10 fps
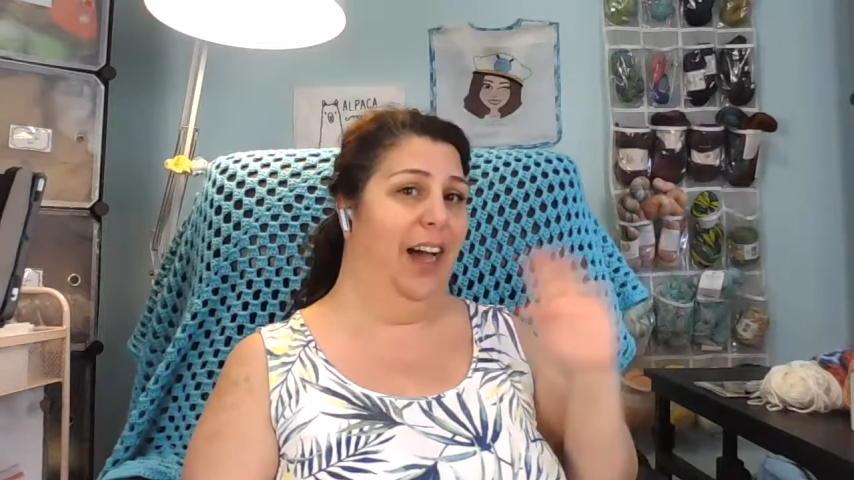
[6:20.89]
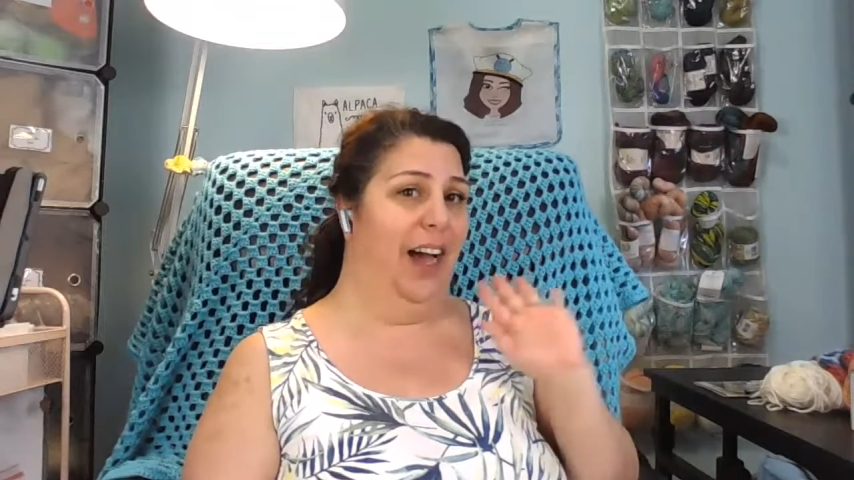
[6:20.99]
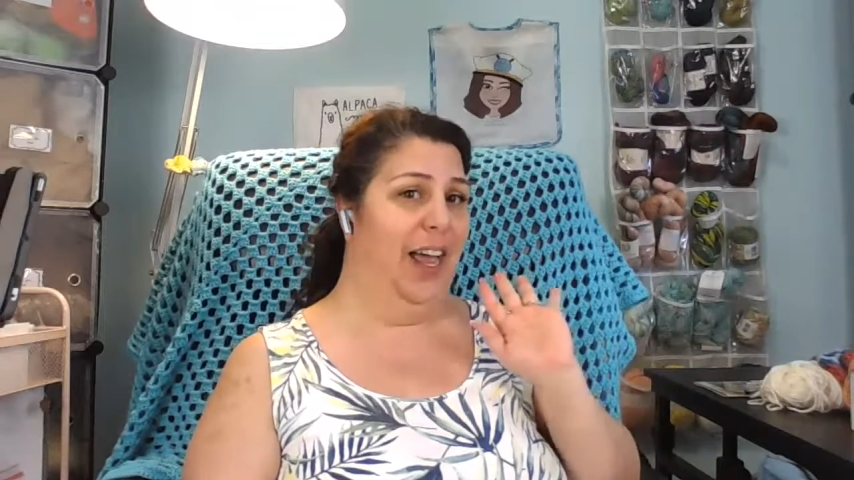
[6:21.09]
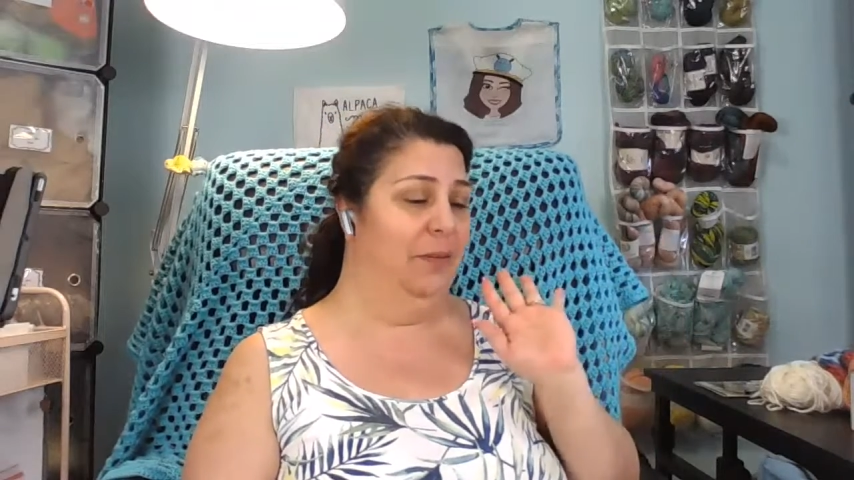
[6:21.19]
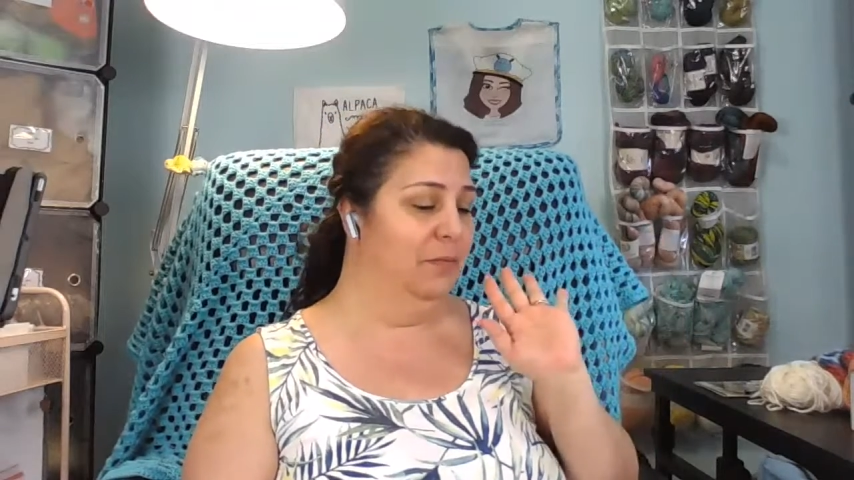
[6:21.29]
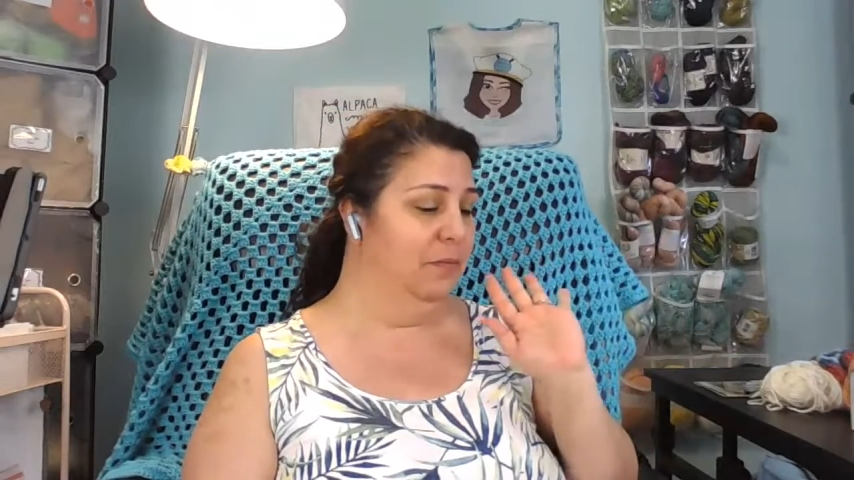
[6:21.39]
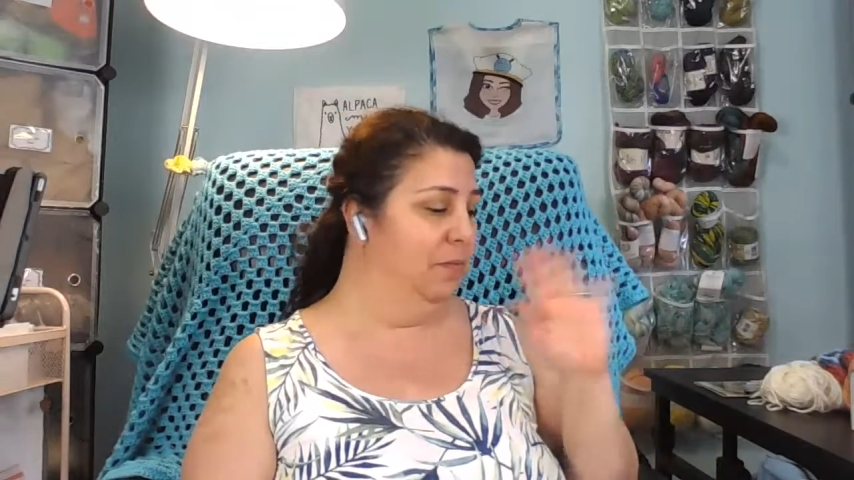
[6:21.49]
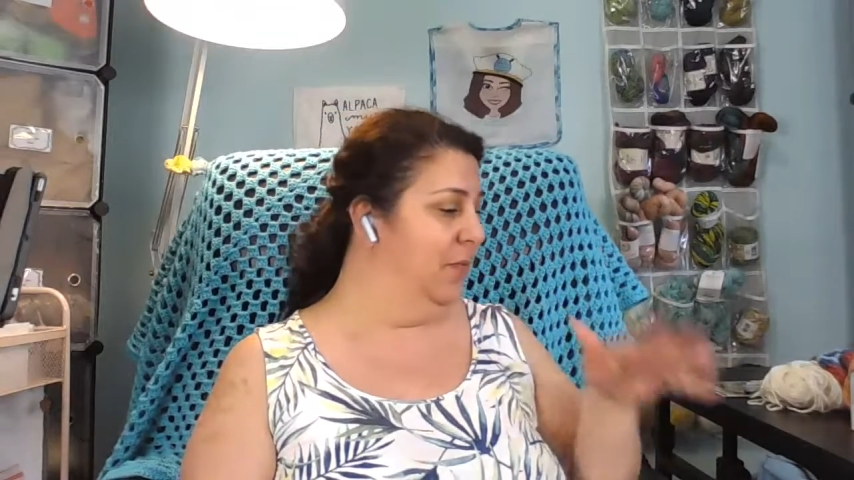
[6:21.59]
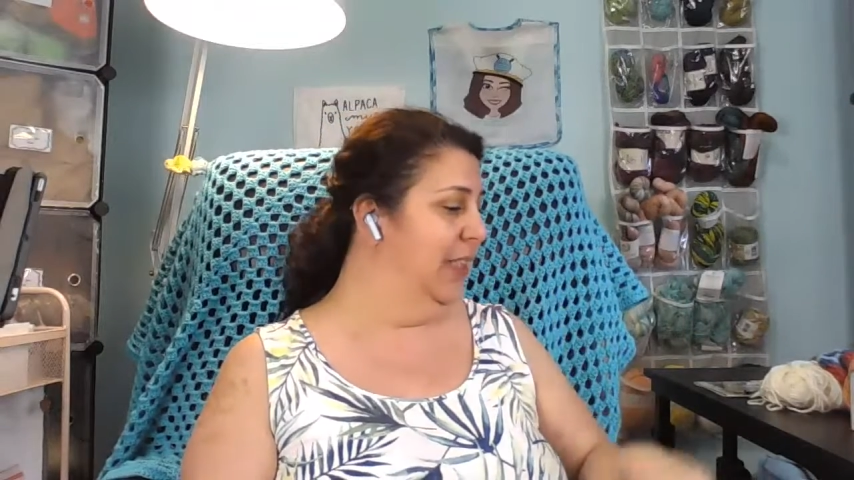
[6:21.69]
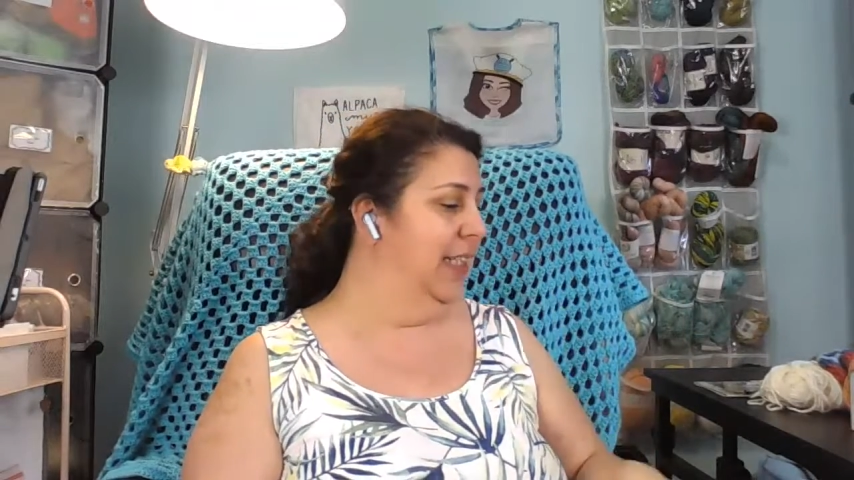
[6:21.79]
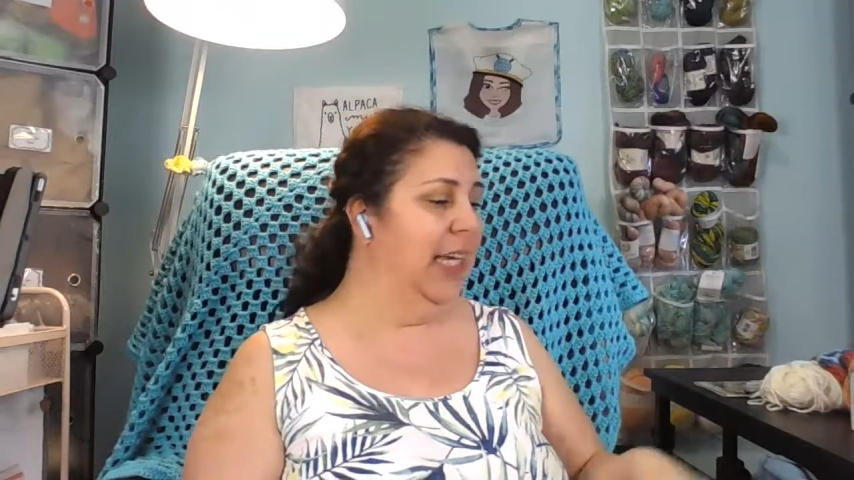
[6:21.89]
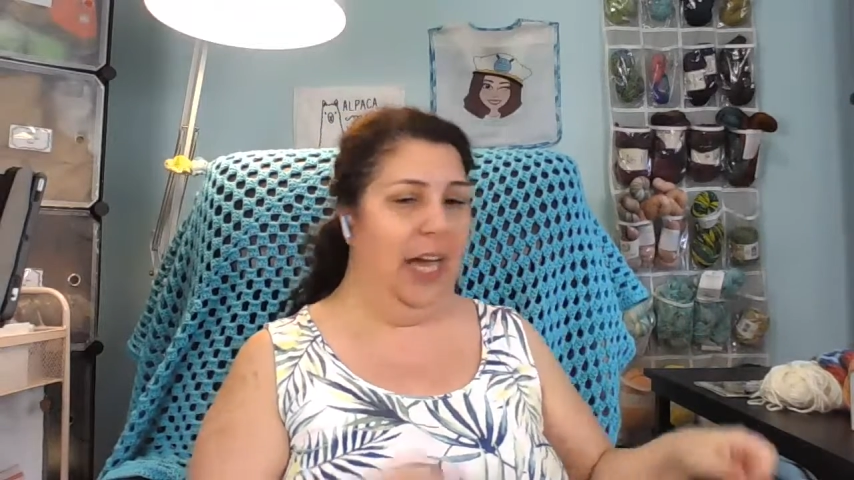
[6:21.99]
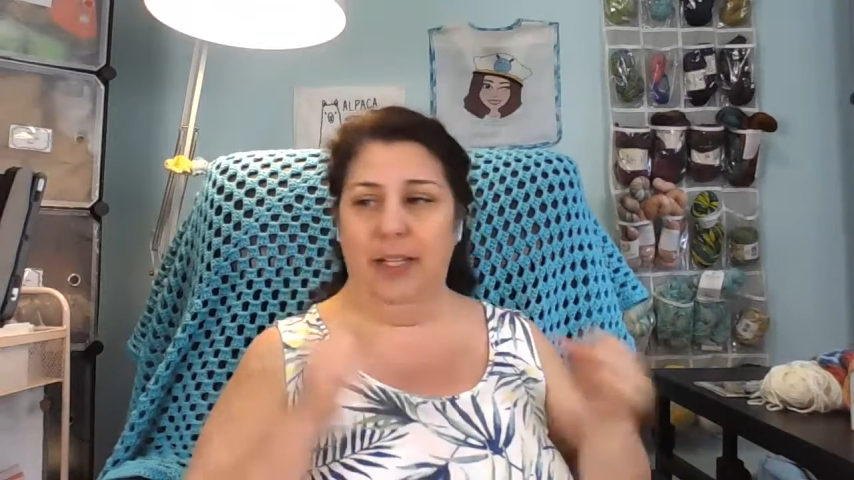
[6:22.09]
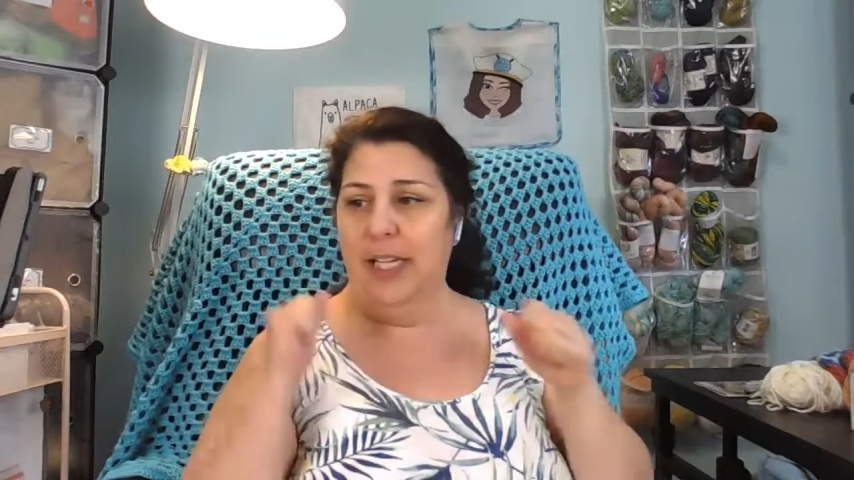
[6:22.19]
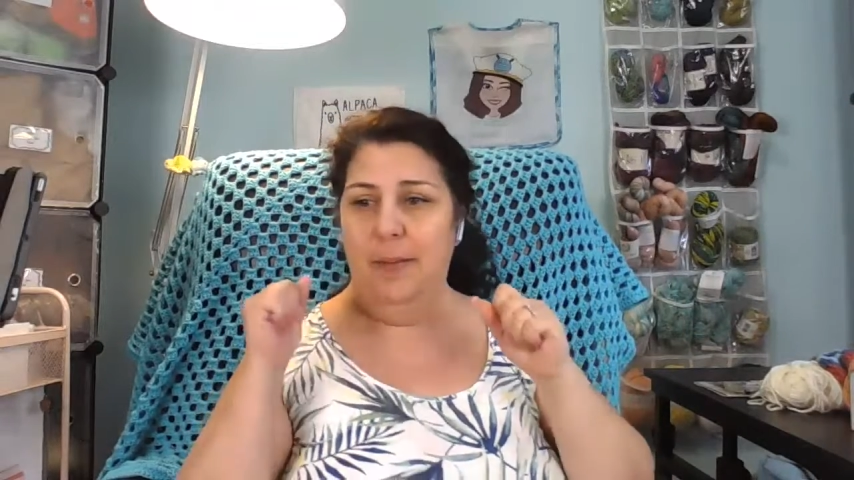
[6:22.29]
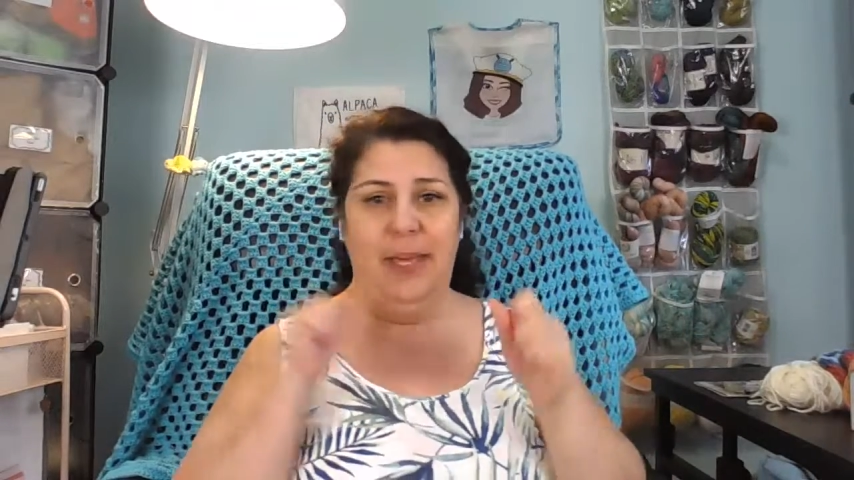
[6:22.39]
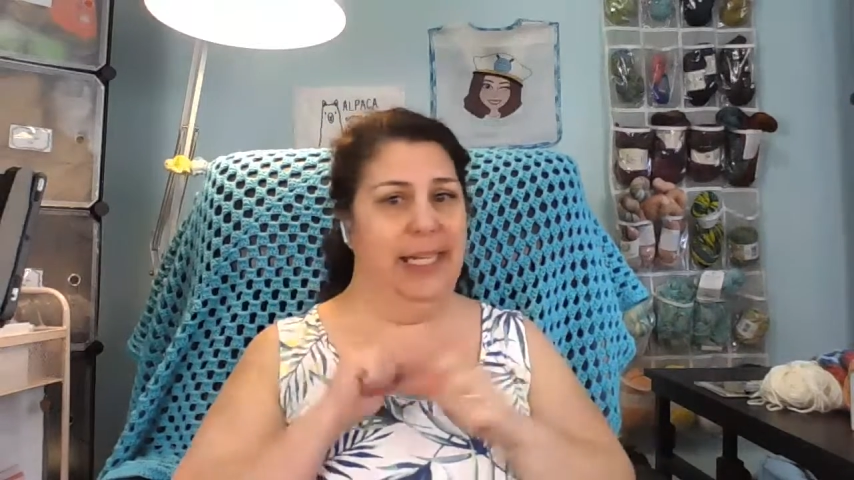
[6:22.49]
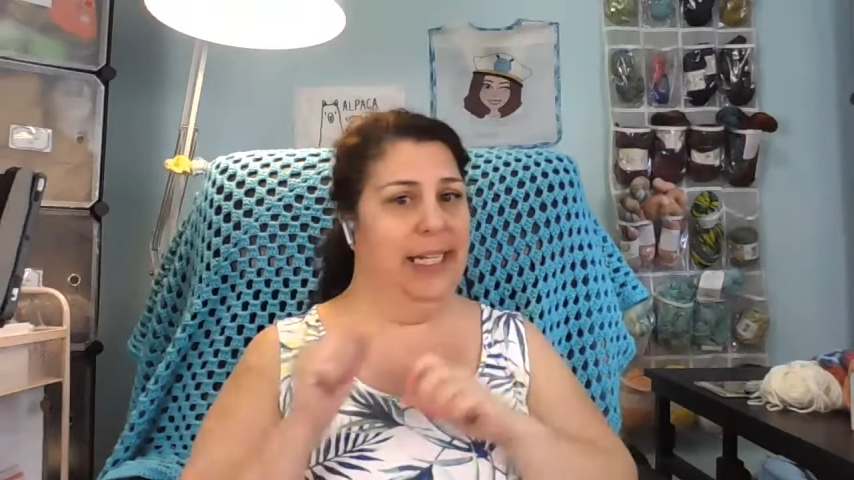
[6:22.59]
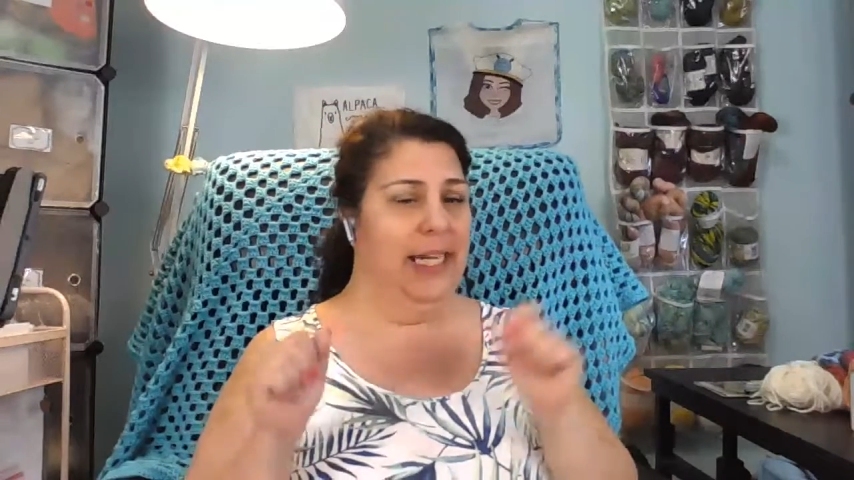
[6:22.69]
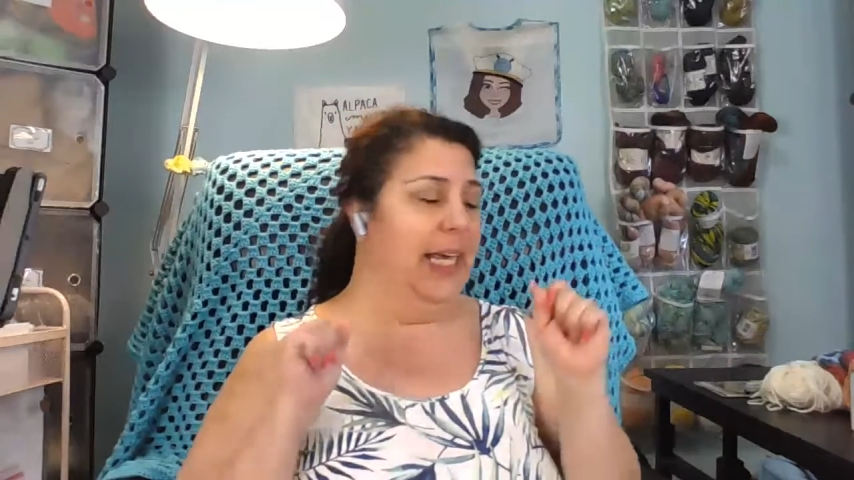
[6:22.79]
I'm got to come
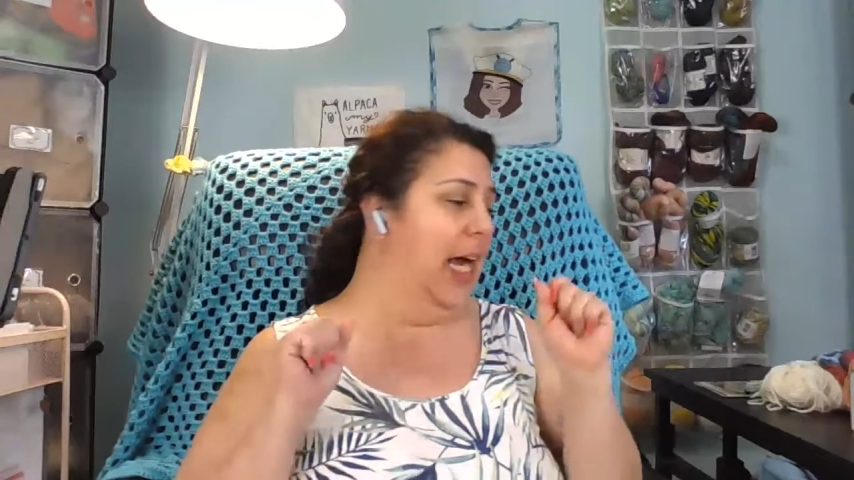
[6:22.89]
in and I